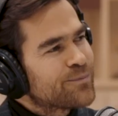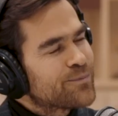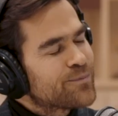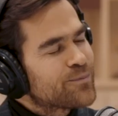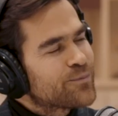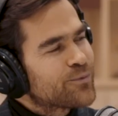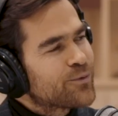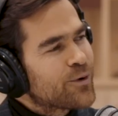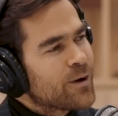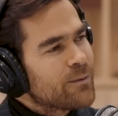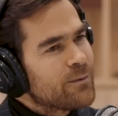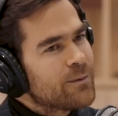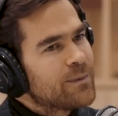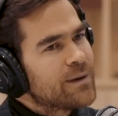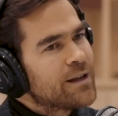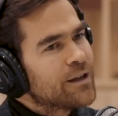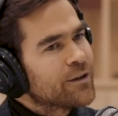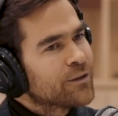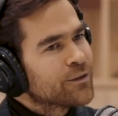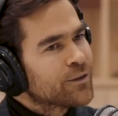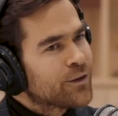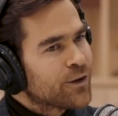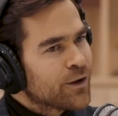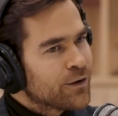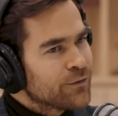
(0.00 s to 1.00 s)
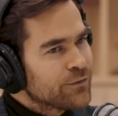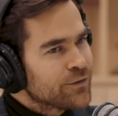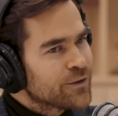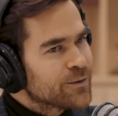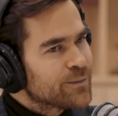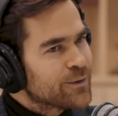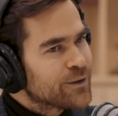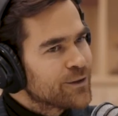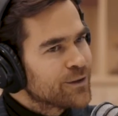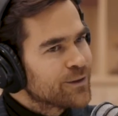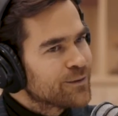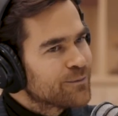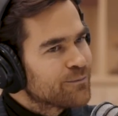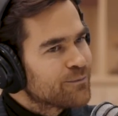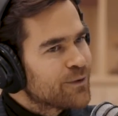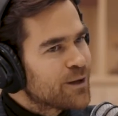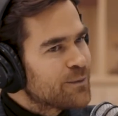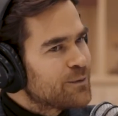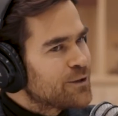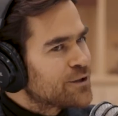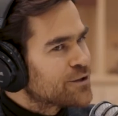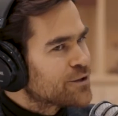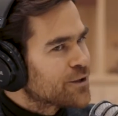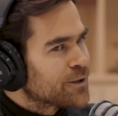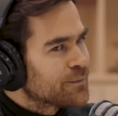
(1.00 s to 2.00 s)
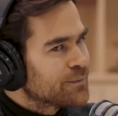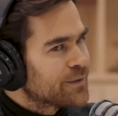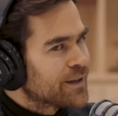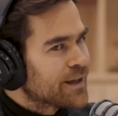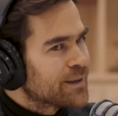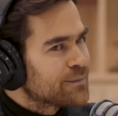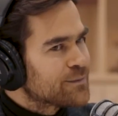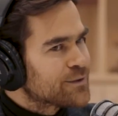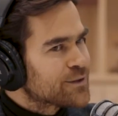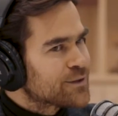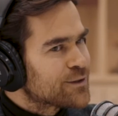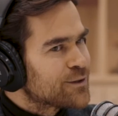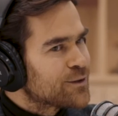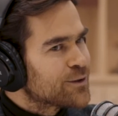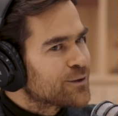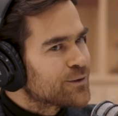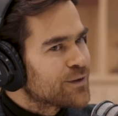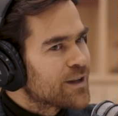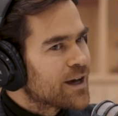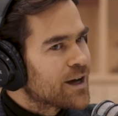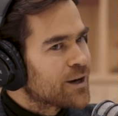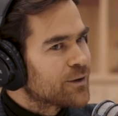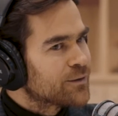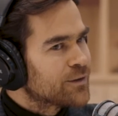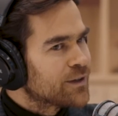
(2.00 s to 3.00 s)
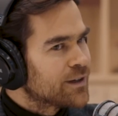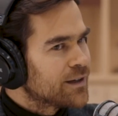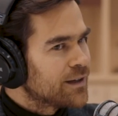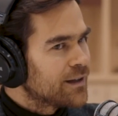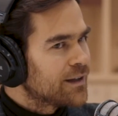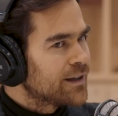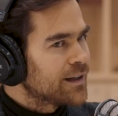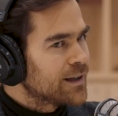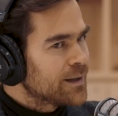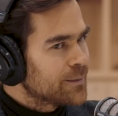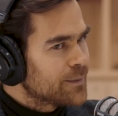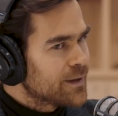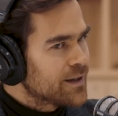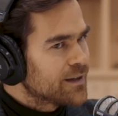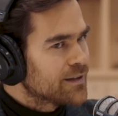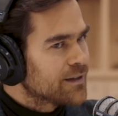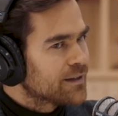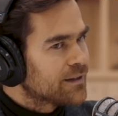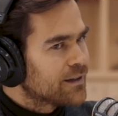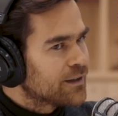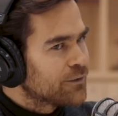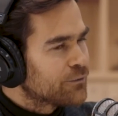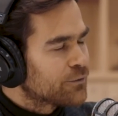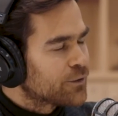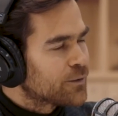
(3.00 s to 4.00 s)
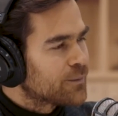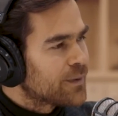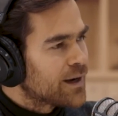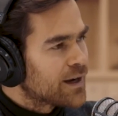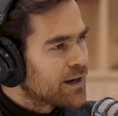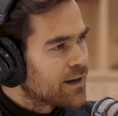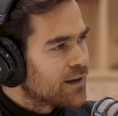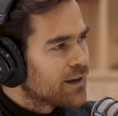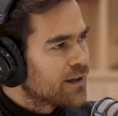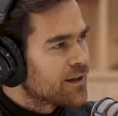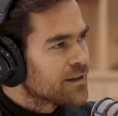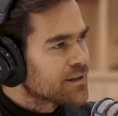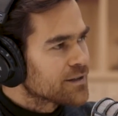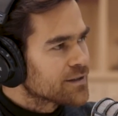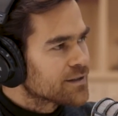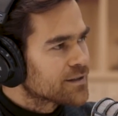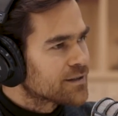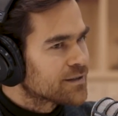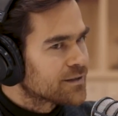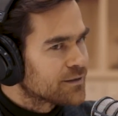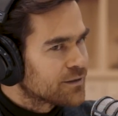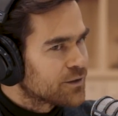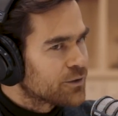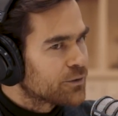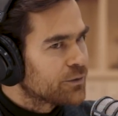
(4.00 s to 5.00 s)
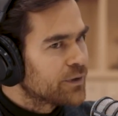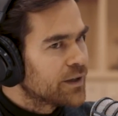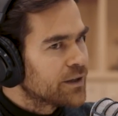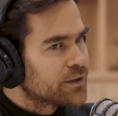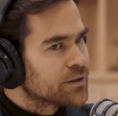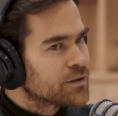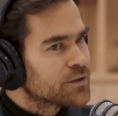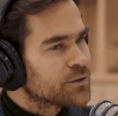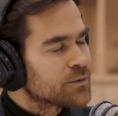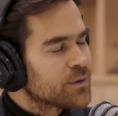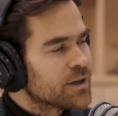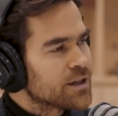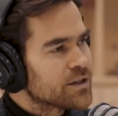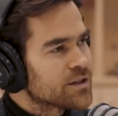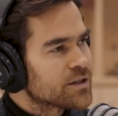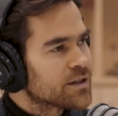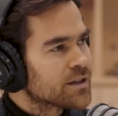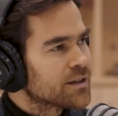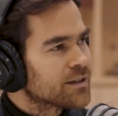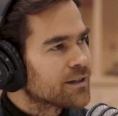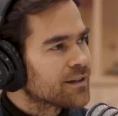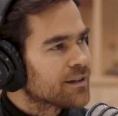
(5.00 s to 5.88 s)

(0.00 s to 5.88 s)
Probably uncomfortable, maybe sometimes slow down a little bit. I think for my last career switch,